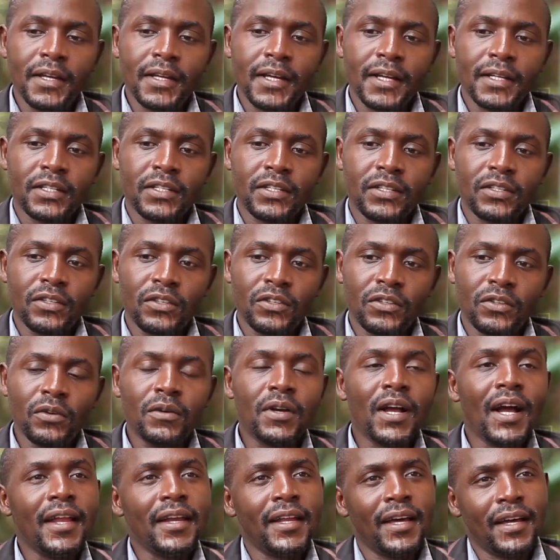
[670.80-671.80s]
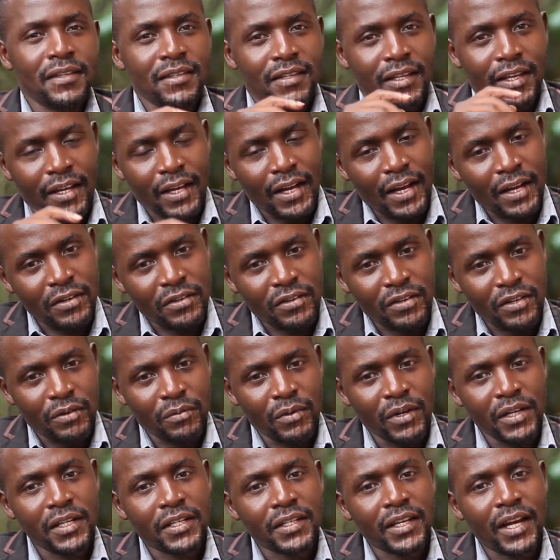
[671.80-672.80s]
that Uganda as a country,
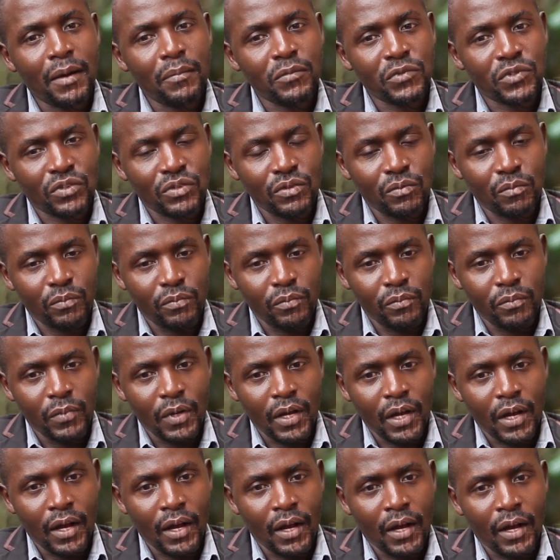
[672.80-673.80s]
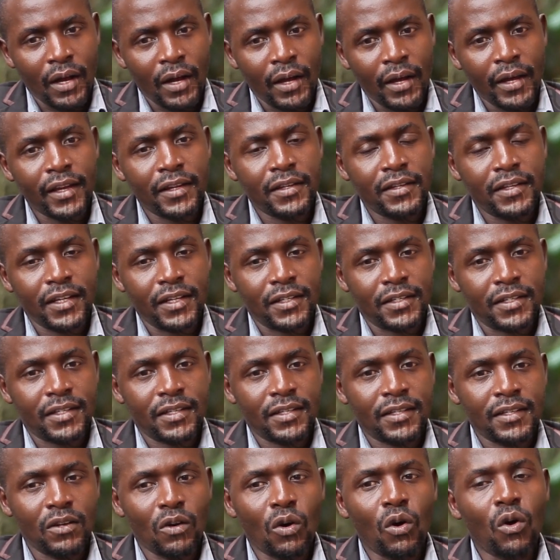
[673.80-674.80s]
when it comes to a debt
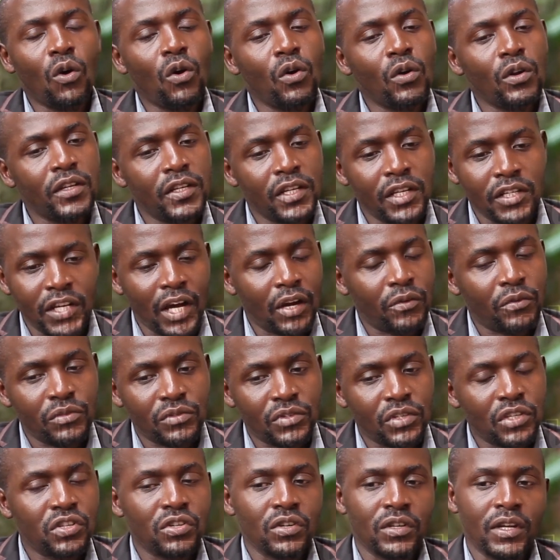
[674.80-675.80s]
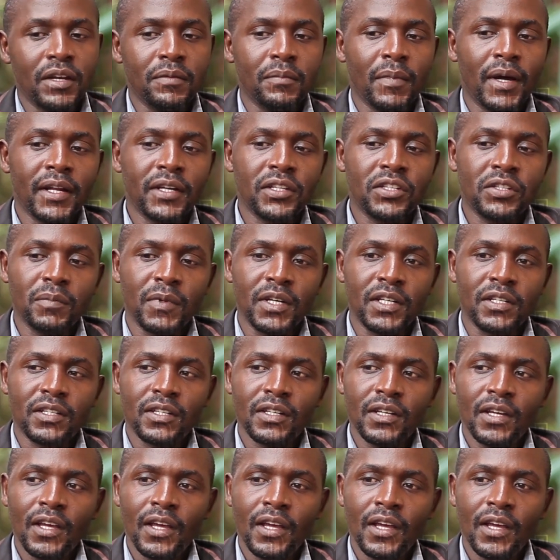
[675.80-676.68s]
or debt acquisition and management,